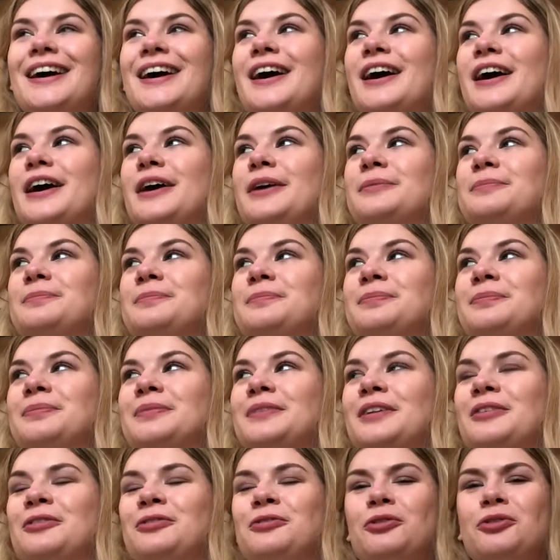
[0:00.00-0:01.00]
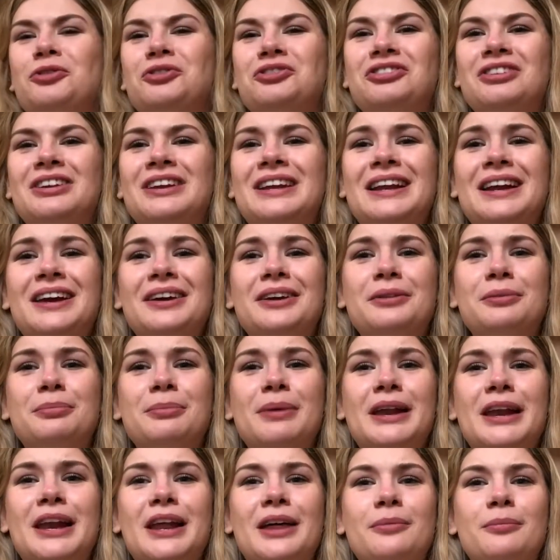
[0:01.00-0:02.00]
Um, unfortunately, like
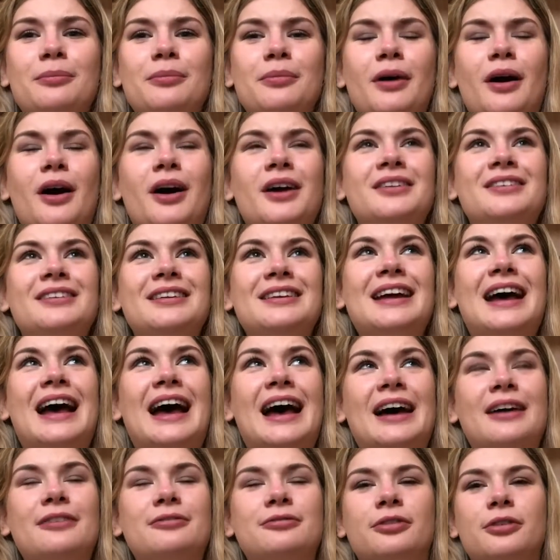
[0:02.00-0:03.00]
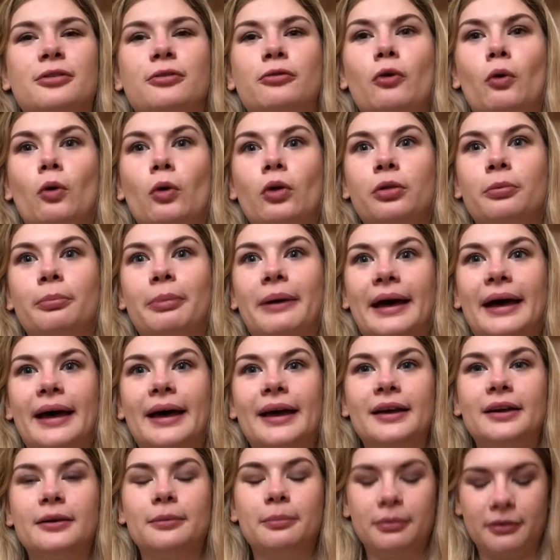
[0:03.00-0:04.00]
my, I did have the fourth
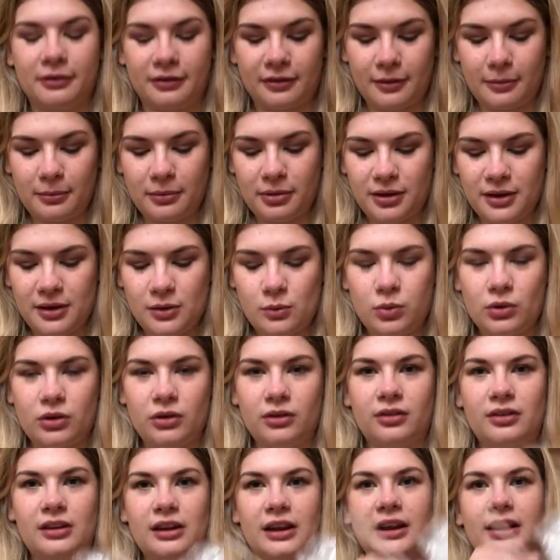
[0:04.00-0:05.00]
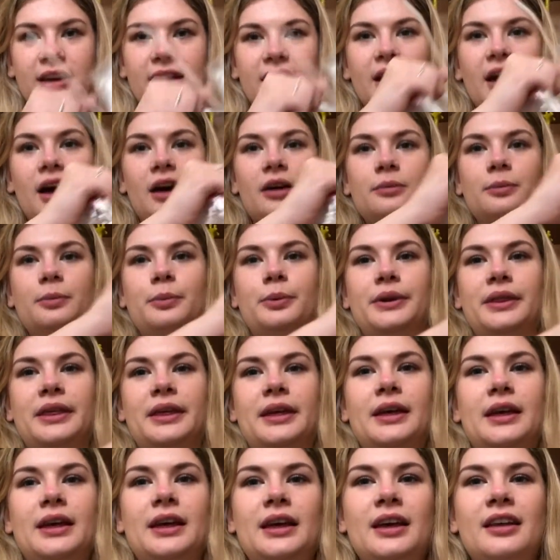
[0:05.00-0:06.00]
bag, but something was like up with
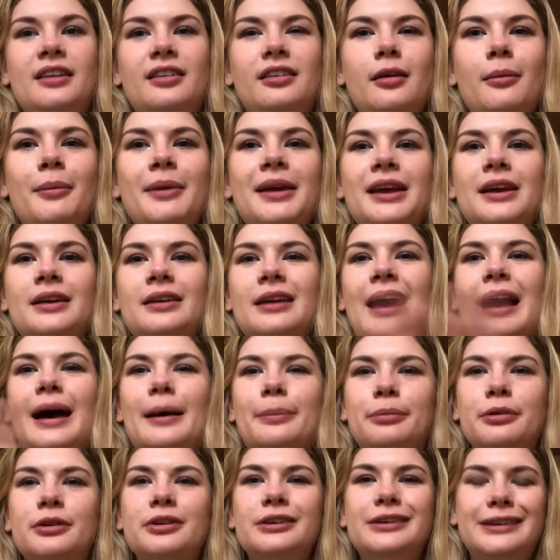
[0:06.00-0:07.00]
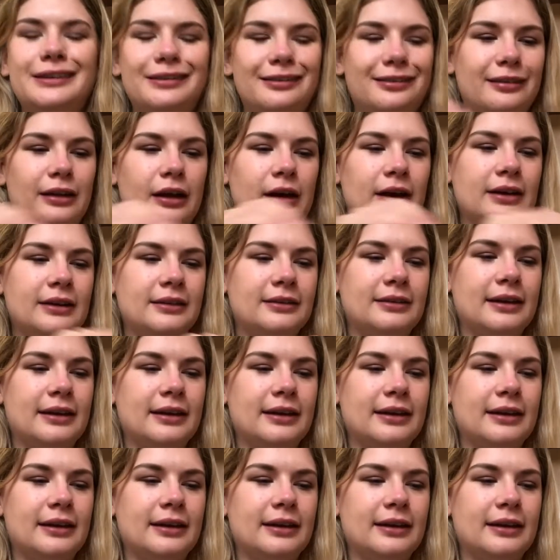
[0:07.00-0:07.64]
something had happened inside